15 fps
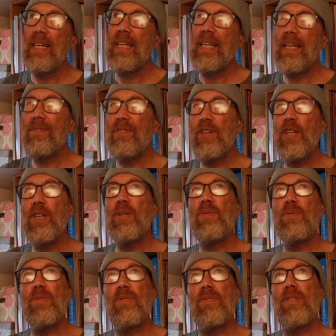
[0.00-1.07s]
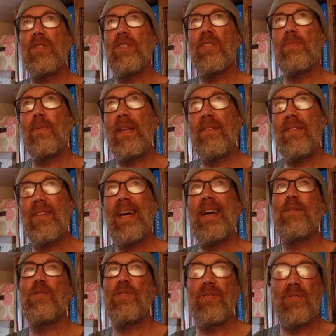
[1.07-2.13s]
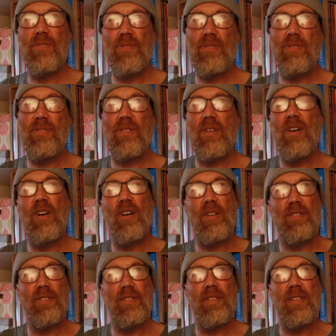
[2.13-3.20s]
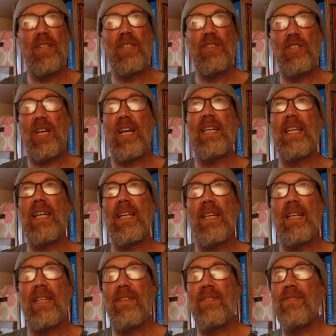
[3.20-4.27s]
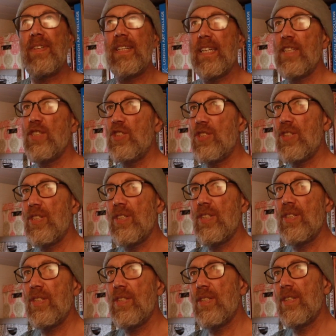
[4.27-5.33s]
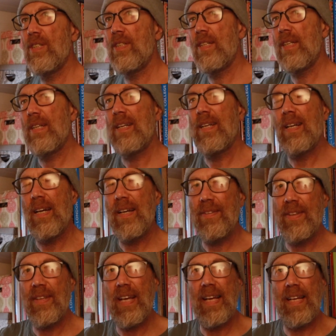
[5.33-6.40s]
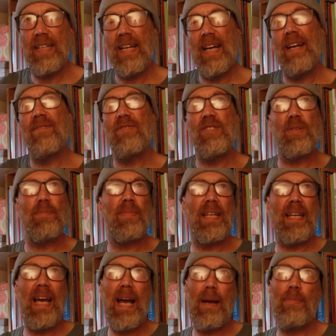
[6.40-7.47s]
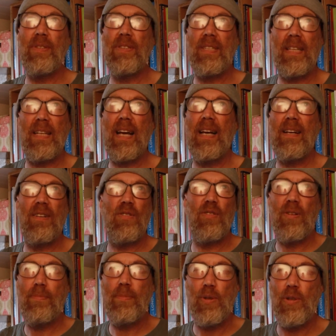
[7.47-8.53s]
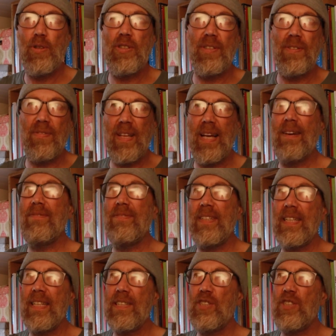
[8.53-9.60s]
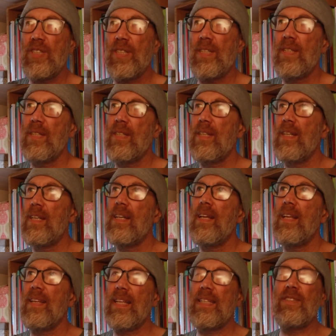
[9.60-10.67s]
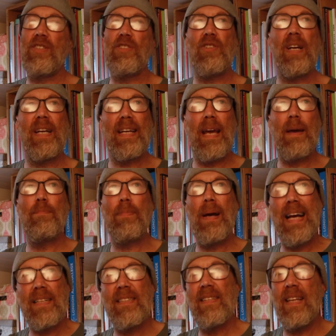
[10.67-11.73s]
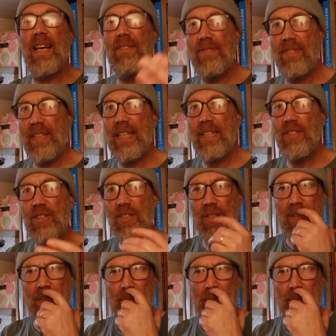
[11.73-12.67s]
If you spend thousands on a shiny finish and then have something happen to that, or a portion of that finish, and then to try and get back to that finish